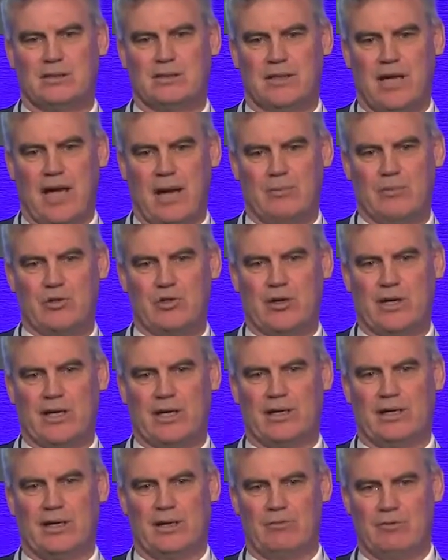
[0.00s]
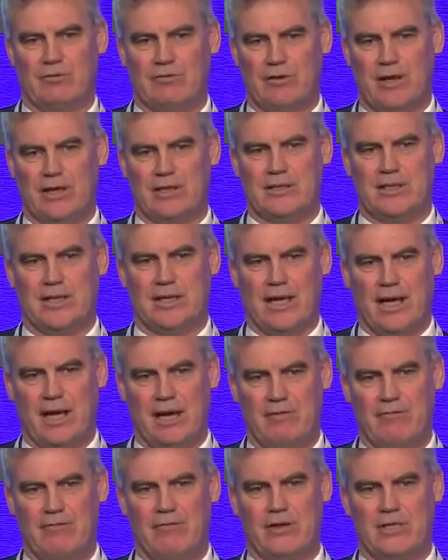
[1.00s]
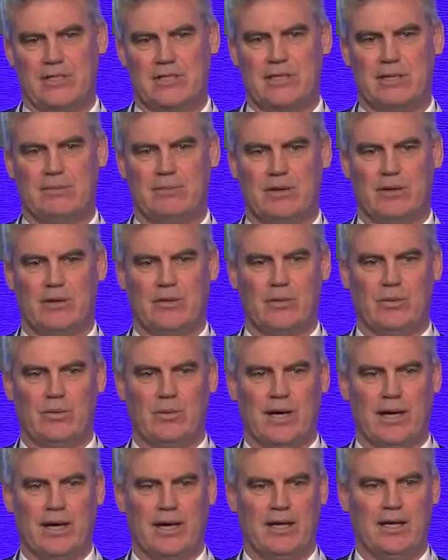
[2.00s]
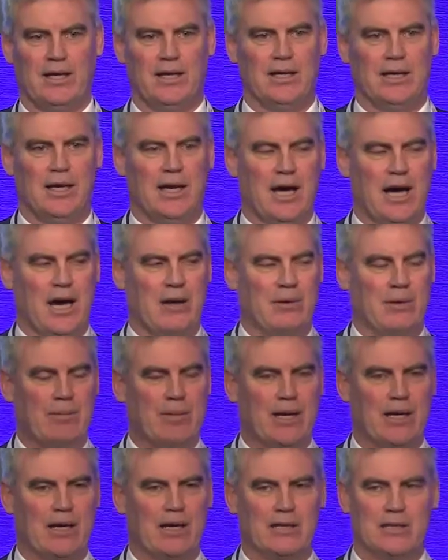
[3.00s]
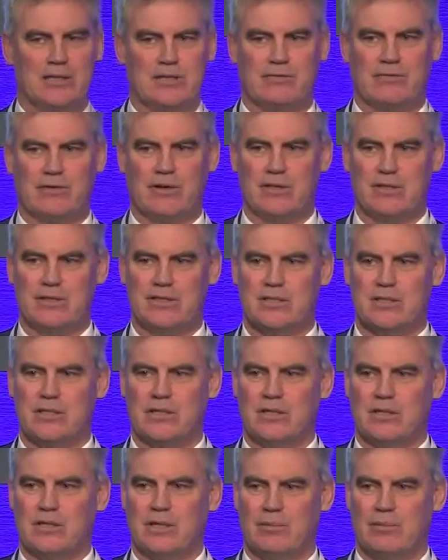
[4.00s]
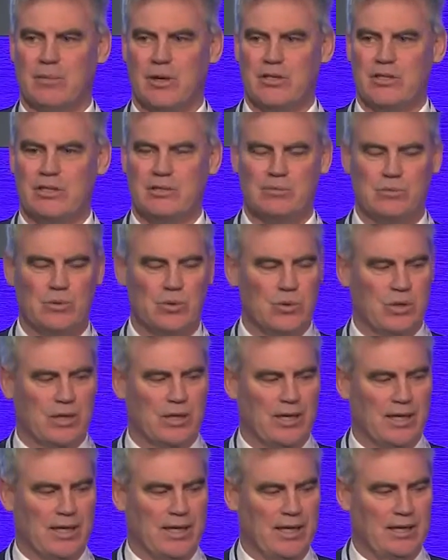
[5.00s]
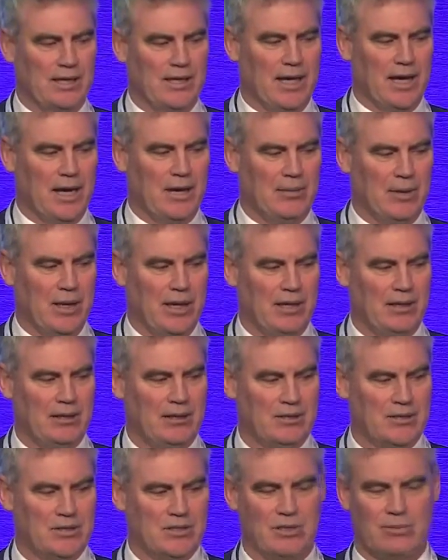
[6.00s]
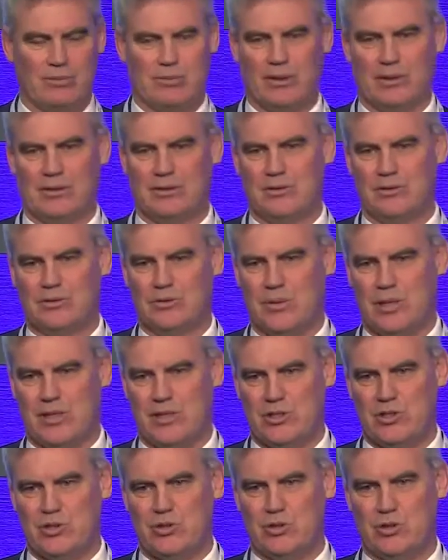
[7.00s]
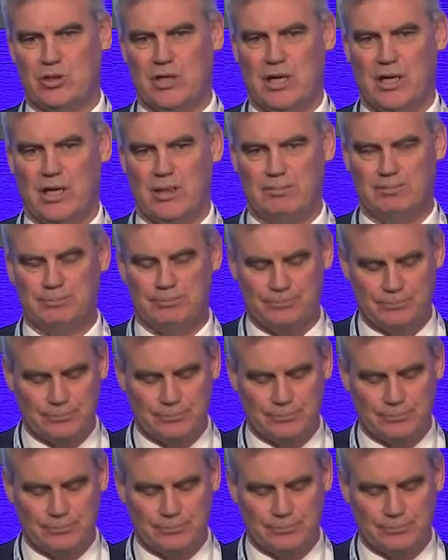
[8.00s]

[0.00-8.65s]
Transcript: capturing and reflecting every step along the way. Are we making a difference? And most importantly, are we stopping to waste your time?